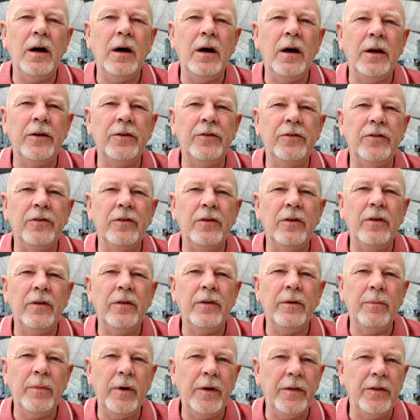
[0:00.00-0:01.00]
And
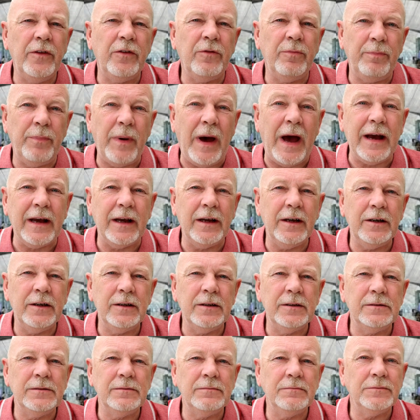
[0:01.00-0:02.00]
the mother's bank,
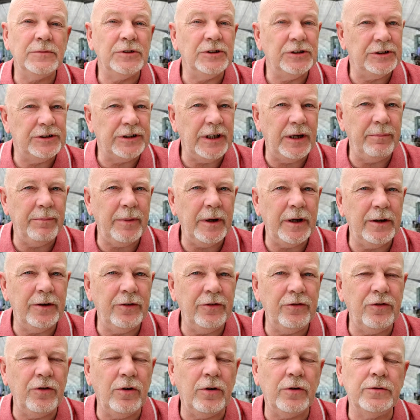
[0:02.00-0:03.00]
it's the same bank
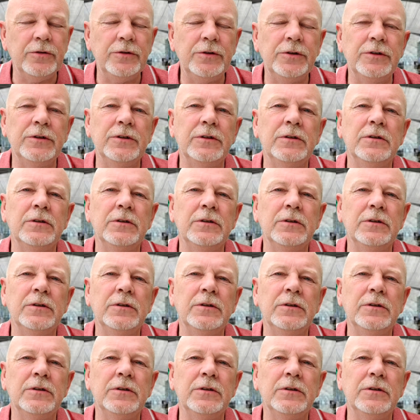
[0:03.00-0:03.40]
as John's.